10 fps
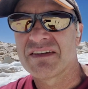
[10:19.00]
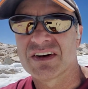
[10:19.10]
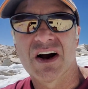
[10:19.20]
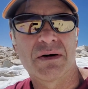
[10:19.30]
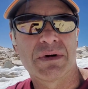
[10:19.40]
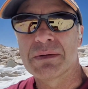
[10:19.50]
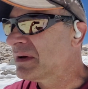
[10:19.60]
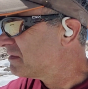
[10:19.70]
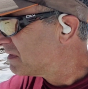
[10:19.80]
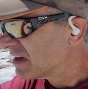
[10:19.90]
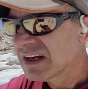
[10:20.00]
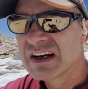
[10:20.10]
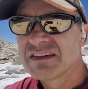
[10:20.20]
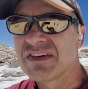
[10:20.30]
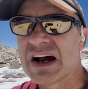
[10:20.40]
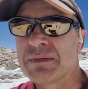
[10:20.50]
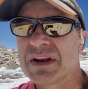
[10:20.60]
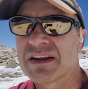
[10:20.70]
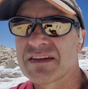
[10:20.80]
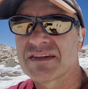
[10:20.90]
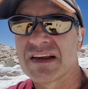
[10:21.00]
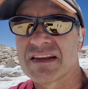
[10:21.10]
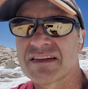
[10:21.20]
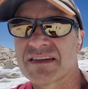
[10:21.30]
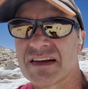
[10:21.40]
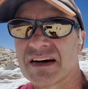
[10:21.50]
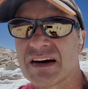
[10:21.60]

I haven't gone maybe 5 minutes since